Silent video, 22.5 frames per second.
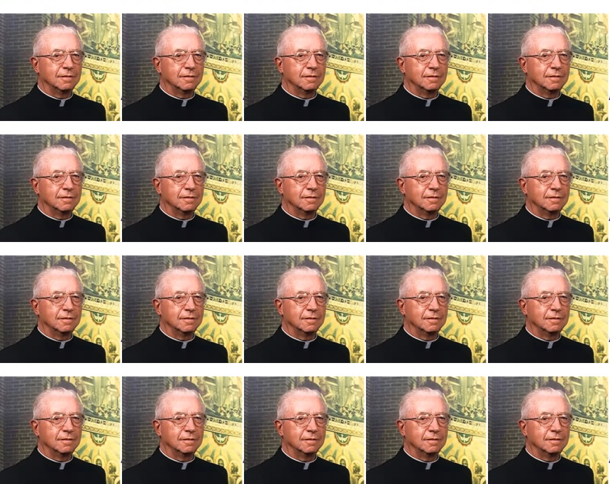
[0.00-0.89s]

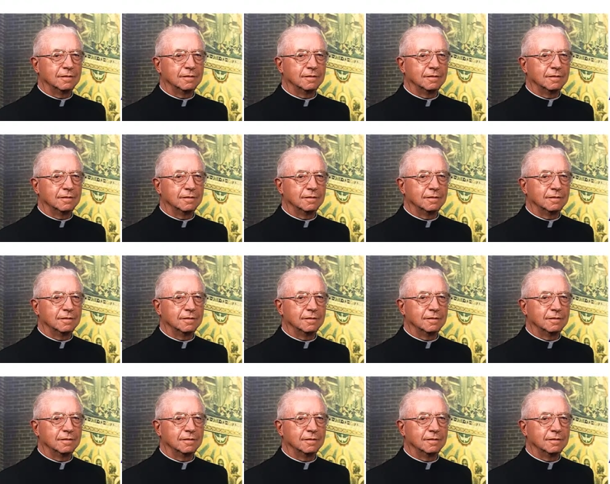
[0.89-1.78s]

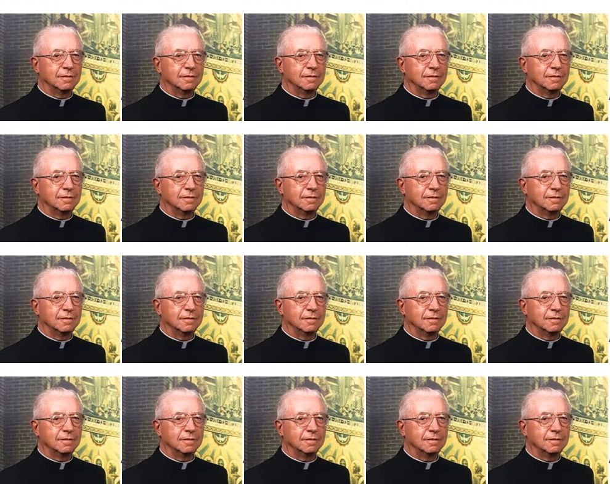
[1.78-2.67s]

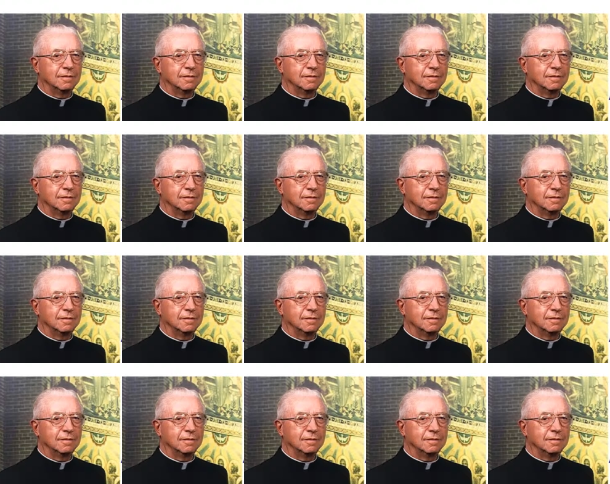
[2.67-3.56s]

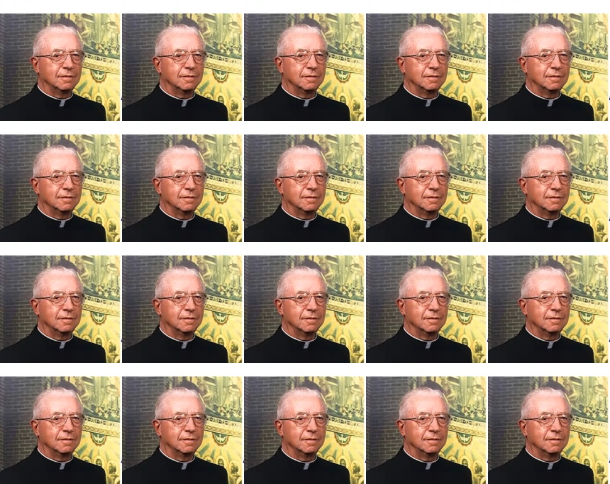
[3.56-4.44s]

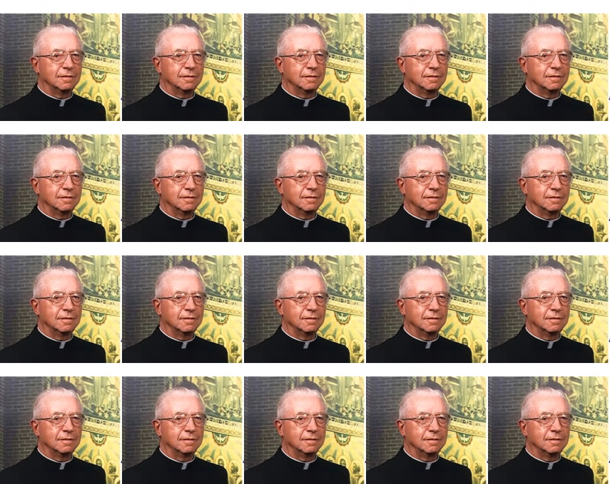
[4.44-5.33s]

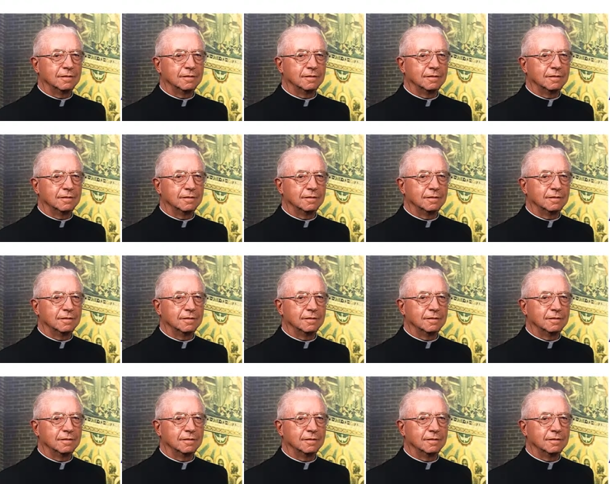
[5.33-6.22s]

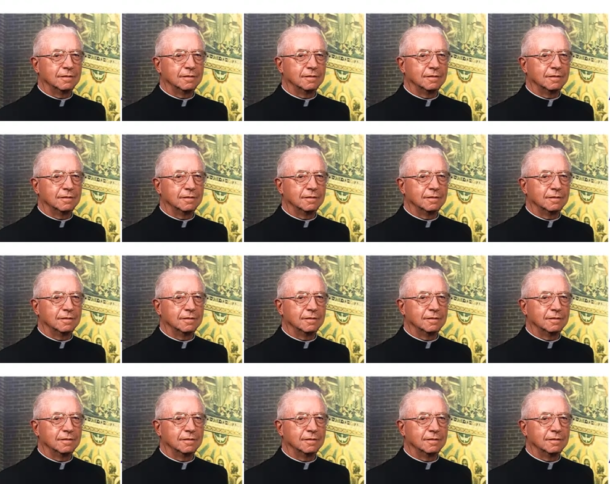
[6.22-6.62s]
(no lip movement)